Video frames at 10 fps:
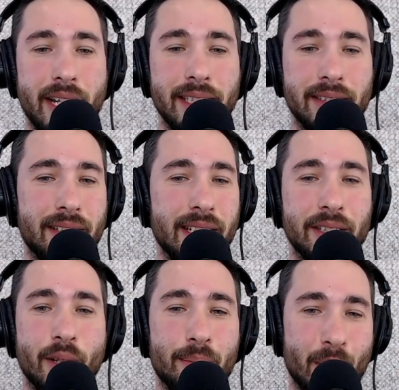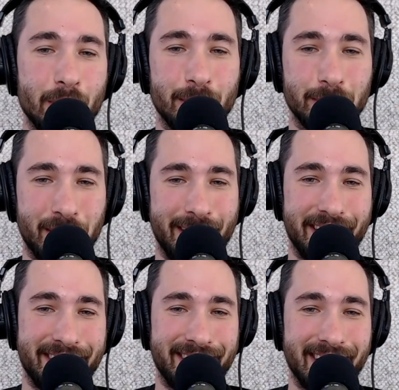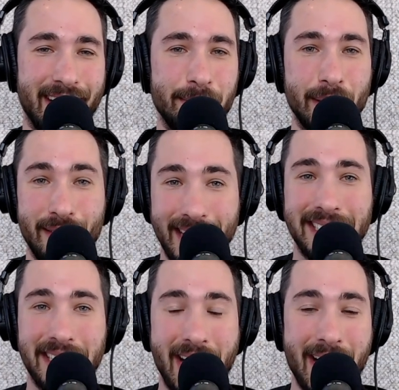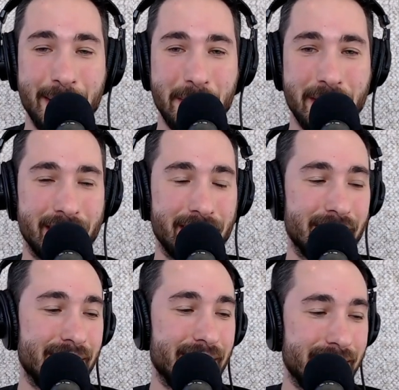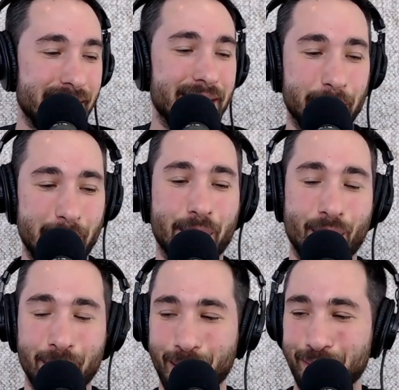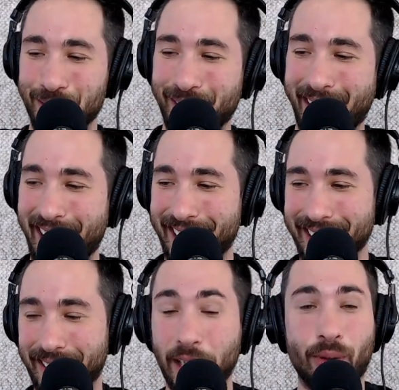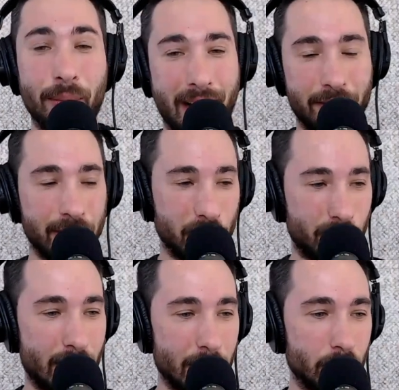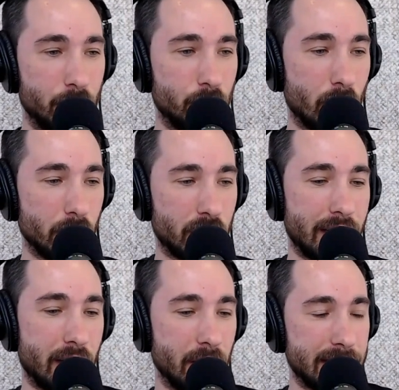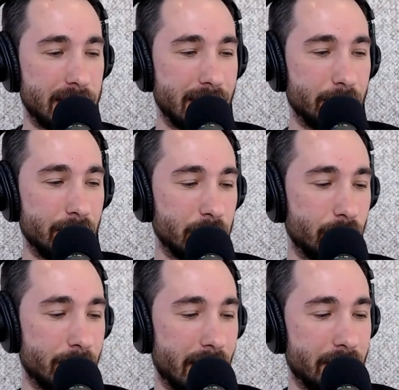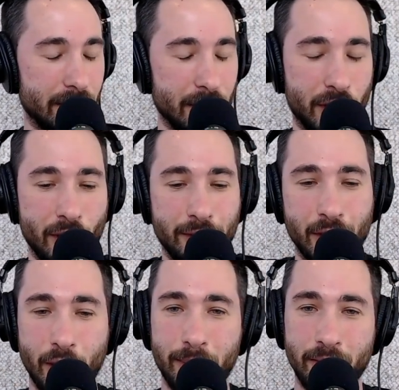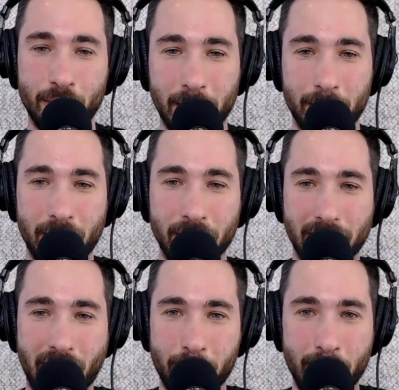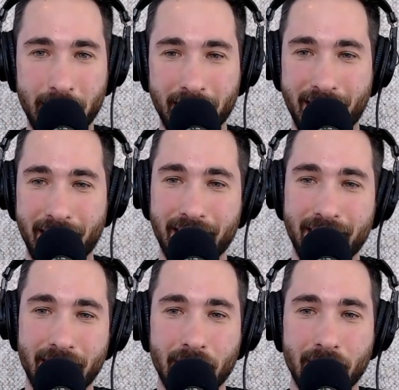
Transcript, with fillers: "There's there's no problems here." Like, but this time, there's been problems, and that's why we haven't. Just for anyone who's watching or listening, that's why we haven't done a show for a couple of weeks because I've been, uh,